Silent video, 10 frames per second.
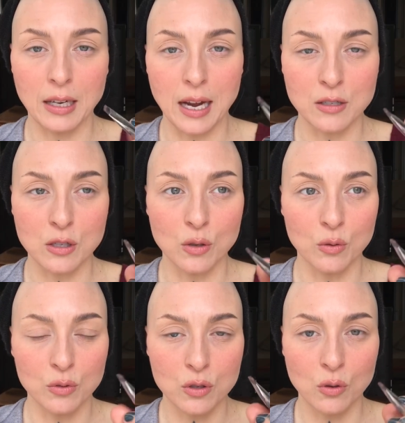as
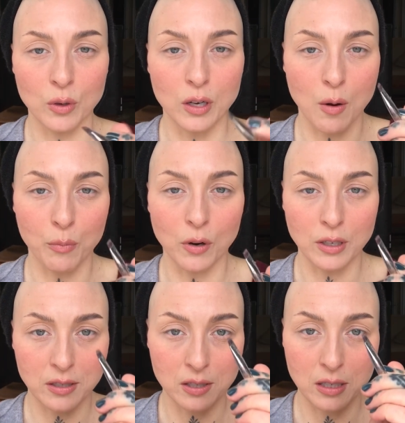you screw it upward,
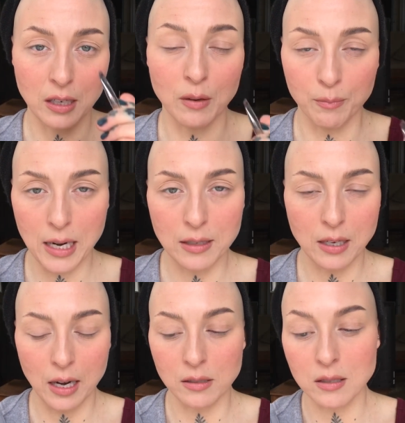it
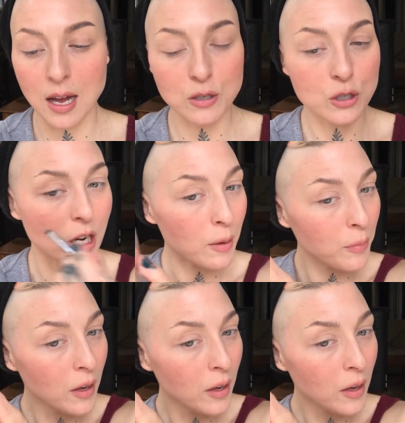maintains that shape.